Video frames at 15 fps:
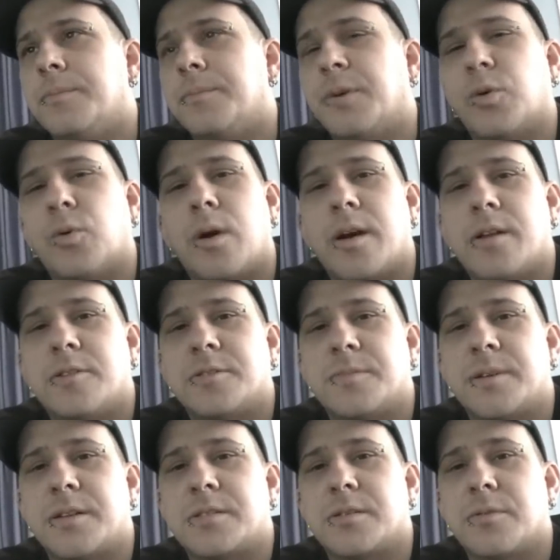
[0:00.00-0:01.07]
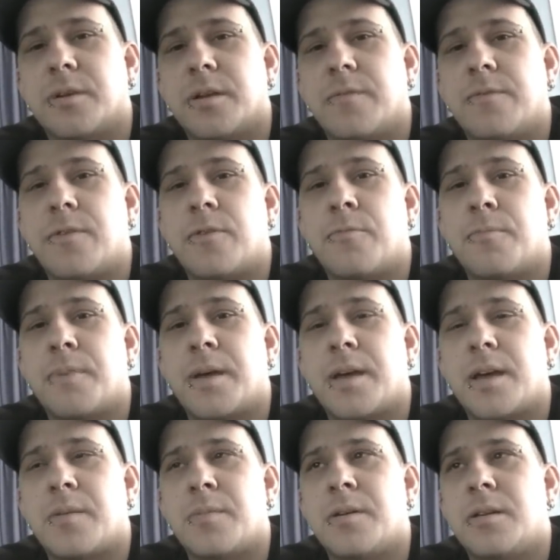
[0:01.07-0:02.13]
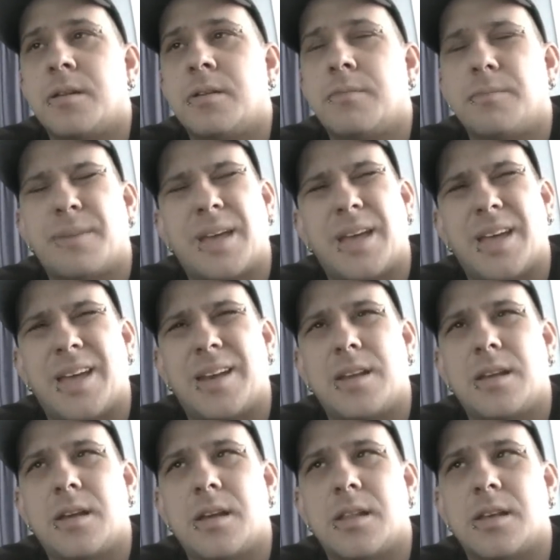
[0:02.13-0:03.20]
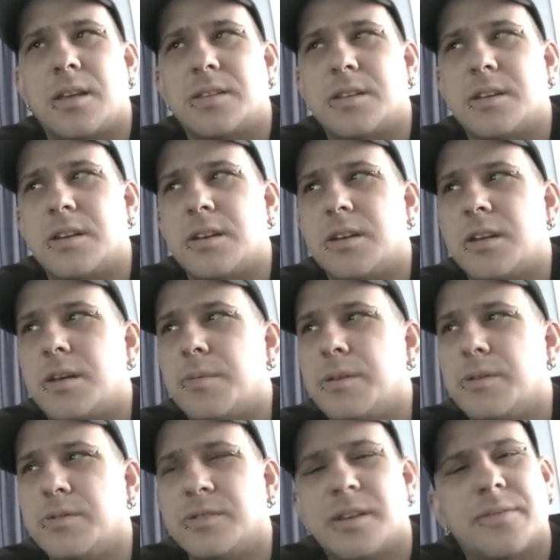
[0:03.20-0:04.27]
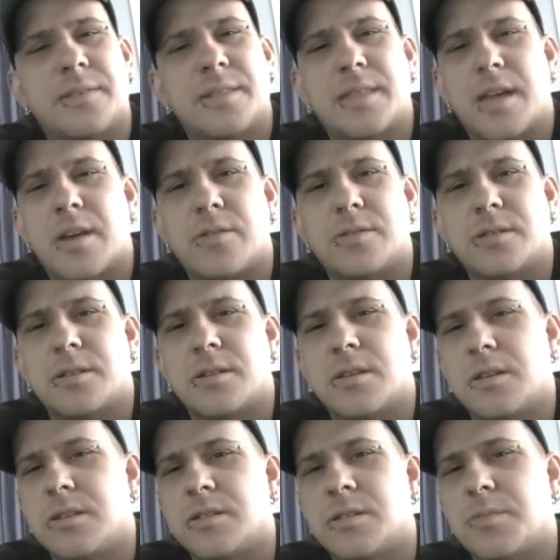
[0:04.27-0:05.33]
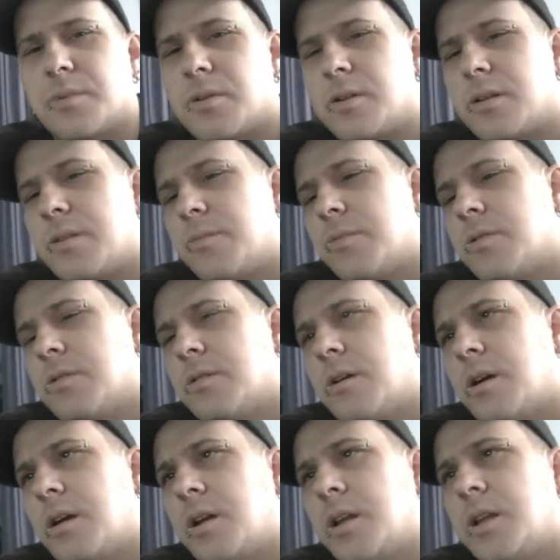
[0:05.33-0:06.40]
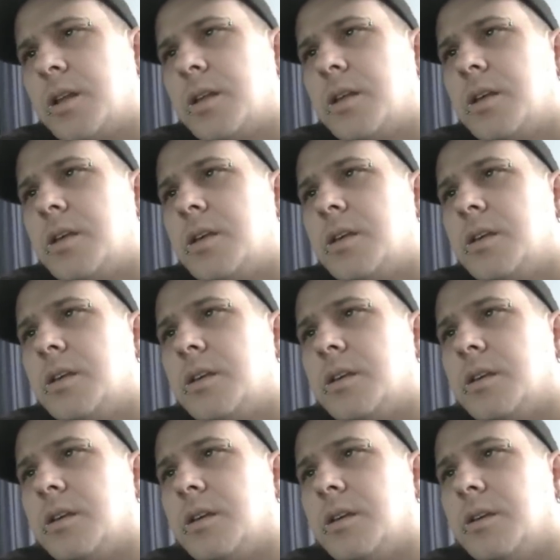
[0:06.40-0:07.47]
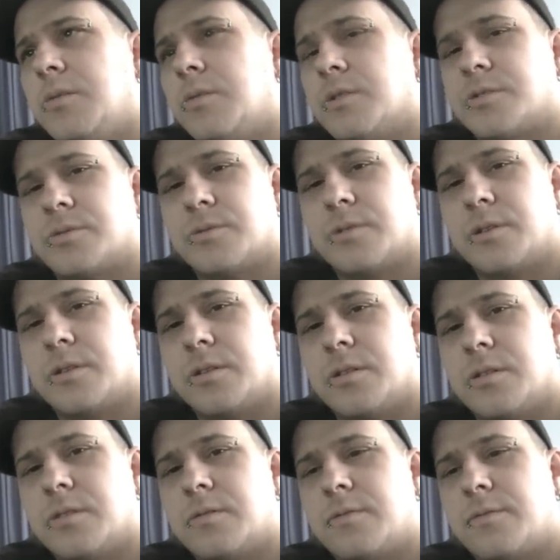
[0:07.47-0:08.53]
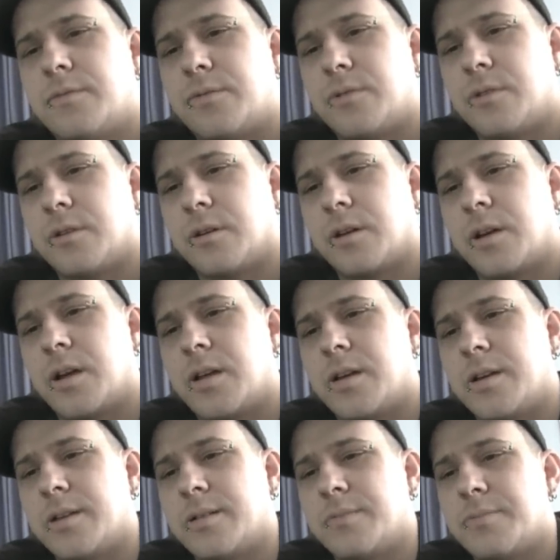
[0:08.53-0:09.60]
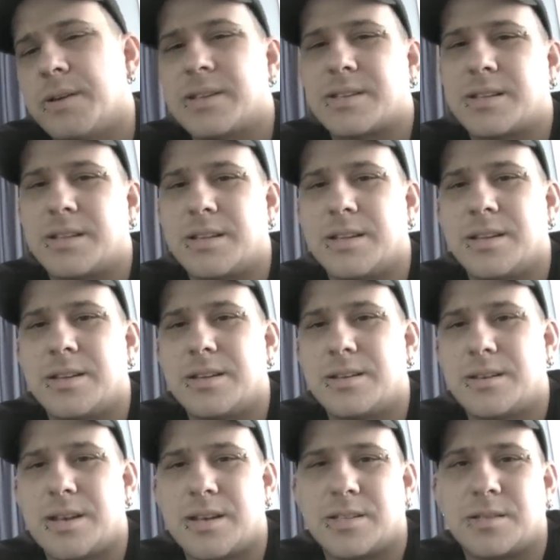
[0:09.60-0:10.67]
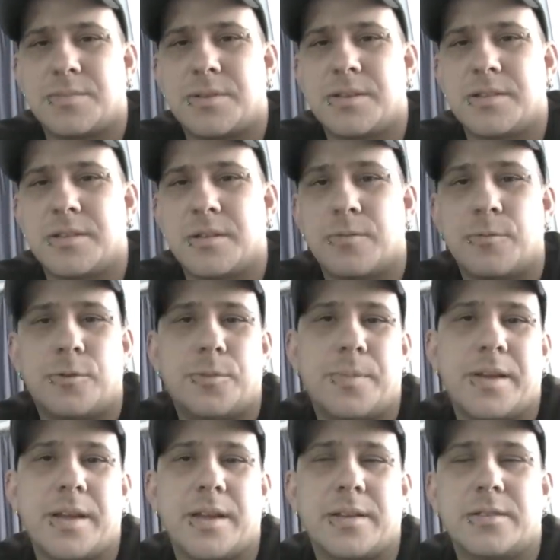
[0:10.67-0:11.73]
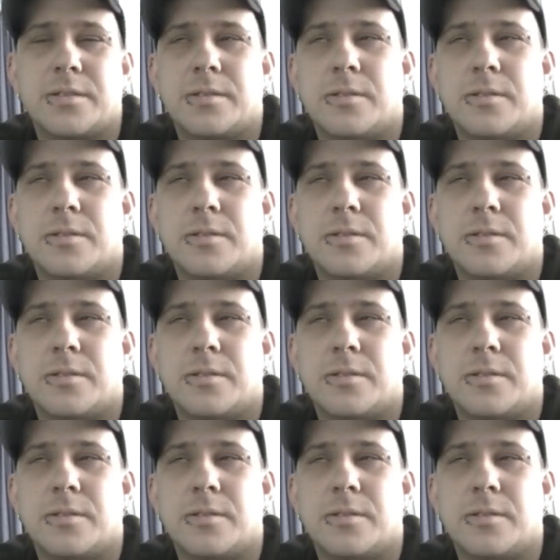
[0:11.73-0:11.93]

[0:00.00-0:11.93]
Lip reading: Meguiar's makes a red foam pad. I think it's a W7000 is the part number on it. It works really good for cutting. Basically, it takes the place of the wool pads.